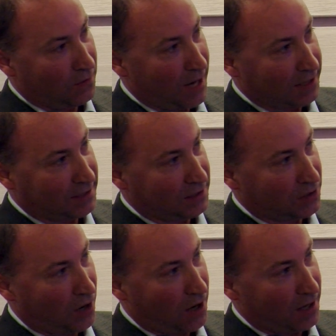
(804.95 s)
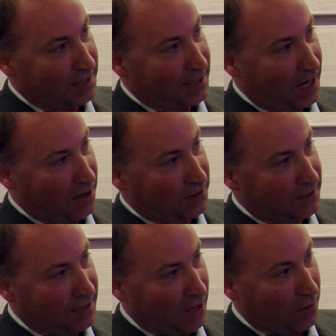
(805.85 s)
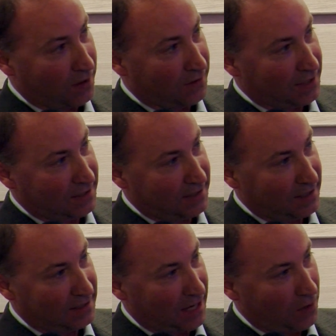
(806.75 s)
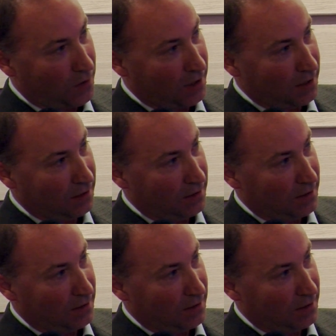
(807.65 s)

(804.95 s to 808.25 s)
wrecks his car and tears his aorta. This is his aorta.